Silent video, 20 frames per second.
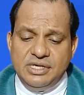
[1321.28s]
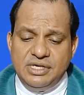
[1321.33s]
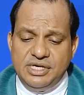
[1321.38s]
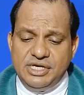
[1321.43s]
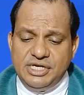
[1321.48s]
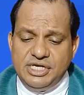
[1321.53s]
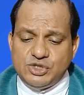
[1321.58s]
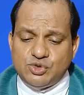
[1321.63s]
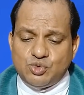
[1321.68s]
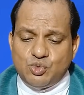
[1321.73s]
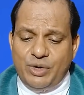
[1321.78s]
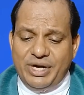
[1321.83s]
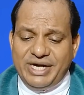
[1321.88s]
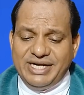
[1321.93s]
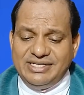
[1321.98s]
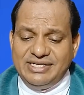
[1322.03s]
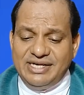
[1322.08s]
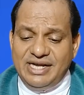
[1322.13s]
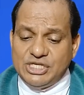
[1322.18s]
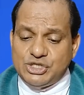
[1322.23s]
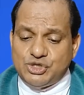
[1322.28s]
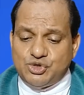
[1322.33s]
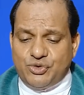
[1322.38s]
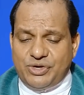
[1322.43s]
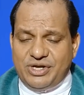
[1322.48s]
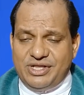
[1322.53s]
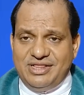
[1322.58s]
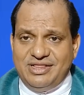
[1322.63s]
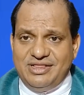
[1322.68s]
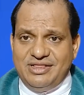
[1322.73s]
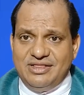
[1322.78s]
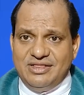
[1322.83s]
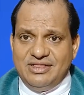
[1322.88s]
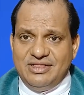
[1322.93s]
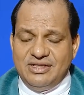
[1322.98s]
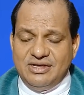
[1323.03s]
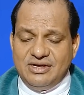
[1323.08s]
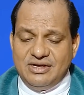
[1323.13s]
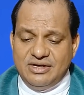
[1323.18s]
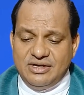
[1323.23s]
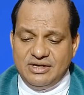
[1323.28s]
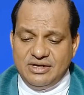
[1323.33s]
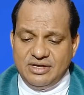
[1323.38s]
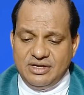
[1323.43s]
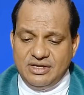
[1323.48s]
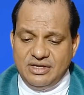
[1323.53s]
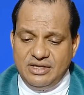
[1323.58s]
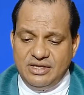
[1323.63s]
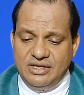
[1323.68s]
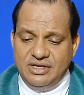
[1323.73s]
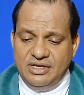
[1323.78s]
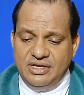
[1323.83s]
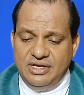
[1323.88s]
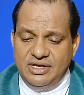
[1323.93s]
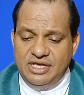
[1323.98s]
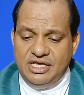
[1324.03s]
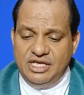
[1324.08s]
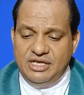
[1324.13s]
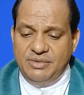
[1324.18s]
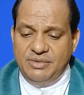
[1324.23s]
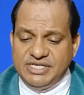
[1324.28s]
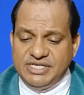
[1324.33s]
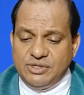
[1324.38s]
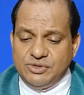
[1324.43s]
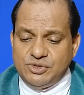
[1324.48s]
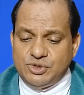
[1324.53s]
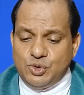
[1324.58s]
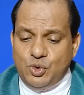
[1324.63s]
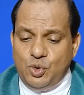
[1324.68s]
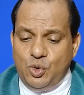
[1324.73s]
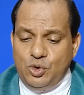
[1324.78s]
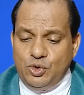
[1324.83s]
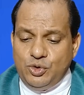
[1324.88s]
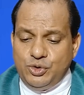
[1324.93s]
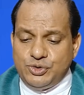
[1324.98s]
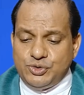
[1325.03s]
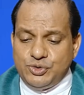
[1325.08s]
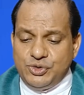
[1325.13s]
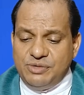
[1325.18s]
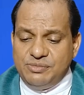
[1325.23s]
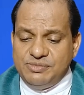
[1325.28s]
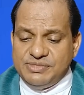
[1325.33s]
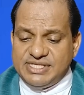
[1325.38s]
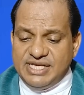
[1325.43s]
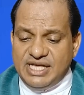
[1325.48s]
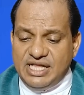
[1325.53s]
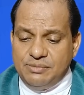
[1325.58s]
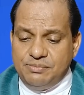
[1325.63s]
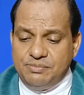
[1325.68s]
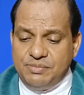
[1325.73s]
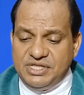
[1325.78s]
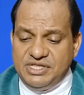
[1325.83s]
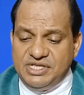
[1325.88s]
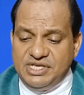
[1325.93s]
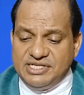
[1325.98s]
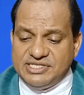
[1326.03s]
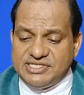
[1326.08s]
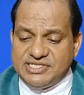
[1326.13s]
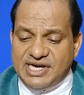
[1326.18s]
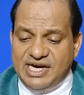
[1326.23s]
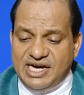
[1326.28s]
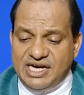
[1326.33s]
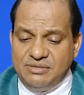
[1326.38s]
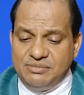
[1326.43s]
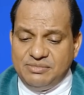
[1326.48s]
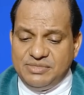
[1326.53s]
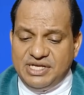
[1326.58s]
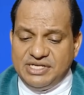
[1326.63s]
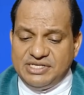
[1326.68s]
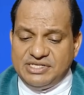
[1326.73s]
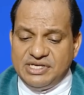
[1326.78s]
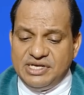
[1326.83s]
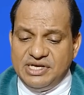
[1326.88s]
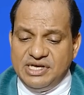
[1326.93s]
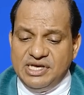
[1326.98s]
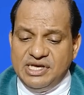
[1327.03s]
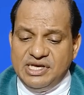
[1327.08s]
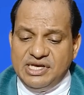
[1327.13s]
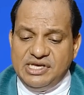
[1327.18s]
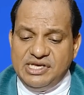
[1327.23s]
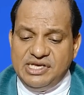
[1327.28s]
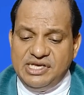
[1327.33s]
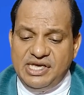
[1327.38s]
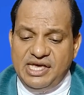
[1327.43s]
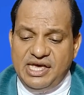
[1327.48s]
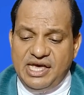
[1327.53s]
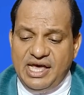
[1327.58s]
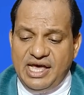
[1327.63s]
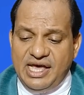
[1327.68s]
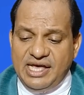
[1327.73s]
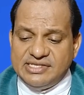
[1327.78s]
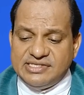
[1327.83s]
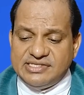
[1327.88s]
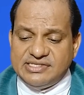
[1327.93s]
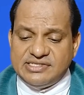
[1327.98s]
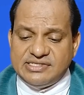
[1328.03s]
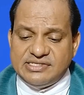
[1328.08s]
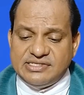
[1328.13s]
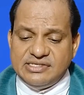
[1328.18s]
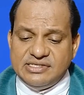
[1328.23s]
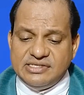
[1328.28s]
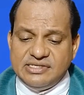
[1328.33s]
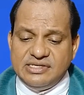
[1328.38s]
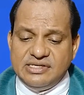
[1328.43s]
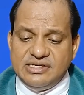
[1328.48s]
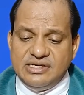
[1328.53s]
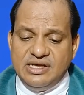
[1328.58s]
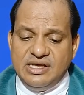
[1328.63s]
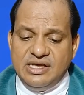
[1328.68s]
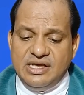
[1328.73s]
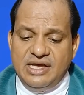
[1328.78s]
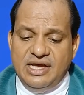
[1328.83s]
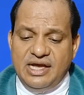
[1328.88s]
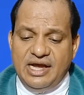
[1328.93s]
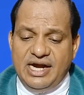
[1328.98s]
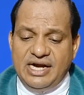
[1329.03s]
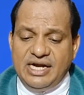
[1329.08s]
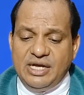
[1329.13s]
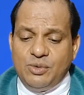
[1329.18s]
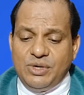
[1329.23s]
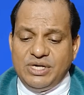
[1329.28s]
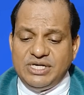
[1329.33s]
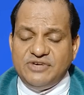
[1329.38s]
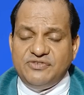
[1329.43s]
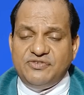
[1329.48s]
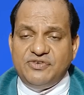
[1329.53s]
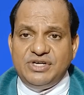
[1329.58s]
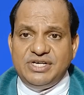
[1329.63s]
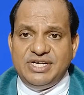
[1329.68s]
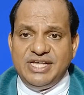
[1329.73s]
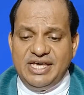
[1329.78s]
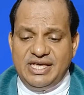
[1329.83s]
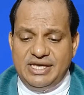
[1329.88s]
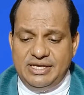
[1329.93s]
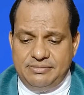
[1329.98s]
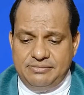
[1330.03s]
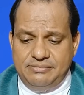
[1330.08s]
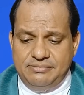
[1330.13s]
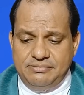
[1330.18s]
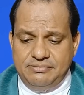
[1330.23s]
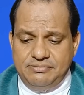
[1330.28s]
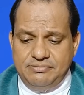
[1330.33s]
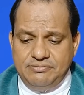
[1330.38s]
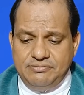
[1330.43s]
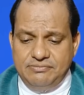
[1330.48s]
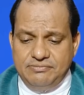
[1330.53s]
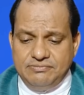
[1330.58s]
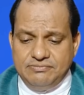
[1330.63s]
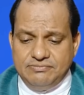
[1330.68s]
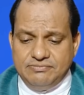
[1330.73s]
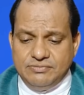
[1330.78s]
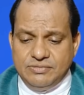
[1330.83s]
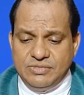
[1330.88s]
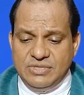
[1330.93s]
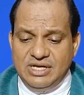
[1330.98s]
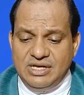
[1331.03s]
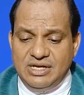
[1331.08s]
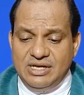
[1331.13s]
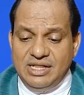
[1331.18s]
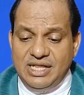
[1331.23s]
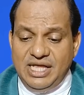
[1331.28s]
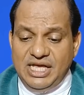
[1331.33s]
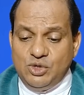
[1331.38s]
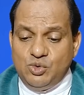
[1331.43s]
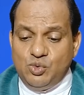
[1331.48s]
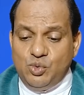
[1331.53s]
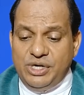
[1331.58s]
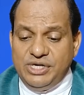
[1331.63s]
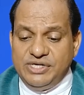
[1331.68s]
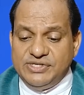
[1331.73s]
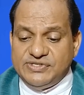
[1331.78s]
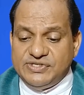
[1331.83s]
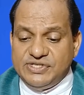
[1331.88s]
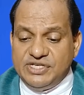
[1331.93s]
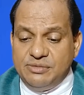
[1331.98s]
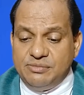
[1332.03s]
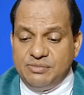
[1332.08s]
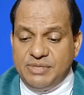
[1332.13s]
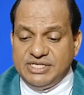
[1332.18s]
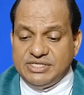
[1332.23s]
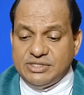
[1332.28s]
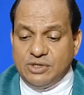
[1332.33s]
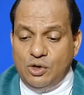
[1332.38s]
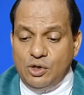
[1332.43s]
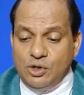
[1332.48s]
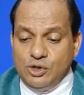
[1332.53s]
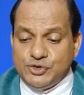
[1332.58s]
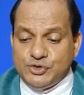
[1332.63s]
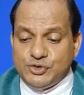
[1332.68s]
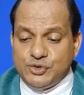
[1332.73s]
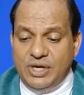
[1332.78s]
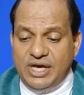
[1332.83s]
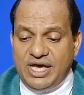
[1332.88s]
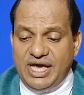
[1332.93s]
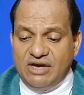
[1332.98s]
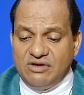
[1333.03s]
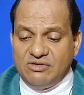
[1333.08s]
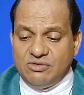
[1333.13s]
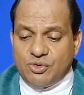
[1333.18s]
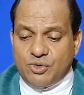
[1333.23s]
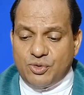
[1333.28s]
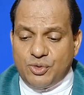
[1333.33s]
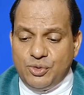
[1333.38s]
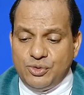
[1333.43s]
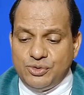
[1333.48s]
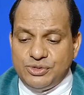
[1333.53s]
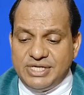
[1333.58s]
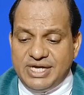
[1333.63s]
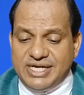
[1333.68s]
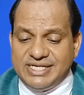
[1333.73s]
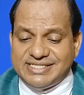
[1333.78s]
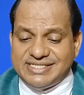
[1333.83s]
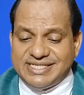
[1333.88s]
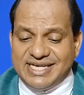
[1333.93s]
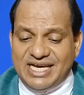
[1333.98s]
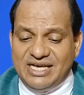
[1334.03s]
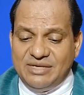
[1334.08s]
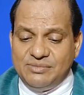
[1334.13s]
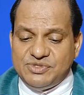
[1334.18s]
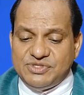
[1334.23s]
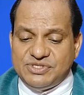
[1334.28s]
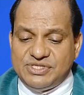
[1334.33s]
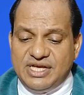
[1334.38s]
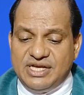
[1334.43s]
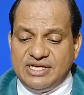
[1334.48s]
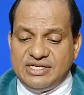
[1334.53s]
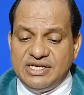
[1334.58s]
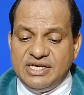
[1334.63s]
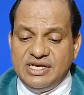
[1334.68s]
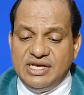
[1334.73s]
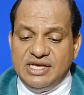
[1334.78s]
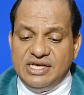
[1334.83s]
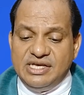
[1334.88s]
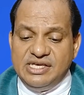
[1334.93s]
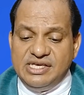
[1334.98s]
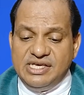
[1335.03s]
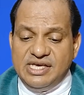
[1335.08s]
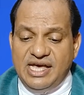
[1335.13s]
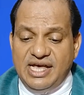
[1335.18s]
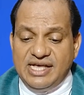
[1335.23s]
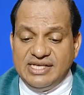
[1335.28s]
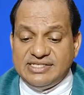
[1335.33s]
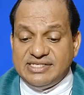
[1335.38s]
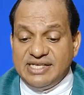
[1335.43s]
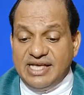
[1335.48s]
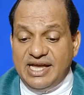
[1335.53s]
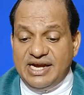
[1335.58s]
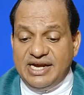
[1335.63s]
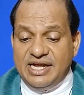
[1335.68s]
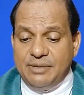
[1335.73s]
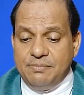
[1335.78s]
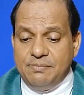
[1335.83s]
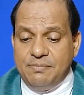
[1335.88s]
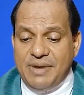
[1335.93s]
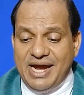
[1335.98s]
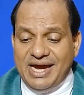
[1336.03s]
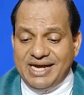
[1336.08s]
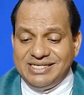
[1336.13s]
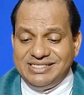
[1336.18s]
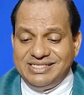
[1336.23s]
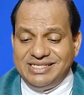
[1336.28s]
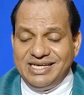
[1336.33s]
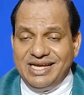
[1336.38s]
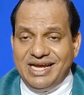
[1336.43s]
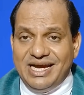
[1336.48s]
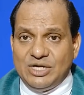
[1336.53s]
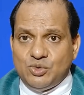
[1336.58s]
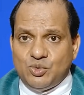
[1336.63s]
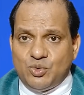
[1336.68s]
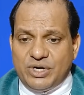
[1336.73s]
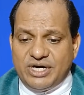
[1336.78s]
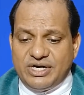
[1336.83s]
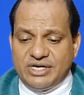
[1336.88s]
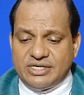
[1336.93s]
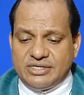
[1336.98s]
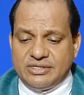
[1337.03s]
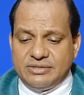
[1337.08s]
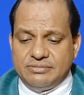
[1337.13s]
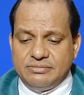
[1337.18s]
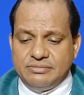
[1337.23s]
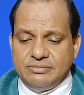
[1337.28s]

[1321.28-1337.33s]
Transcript: It is quite natural. He have told to himself many a time that he has had a wonderful day. Likewise, he might also have groaned at times that he has had a bad day at work,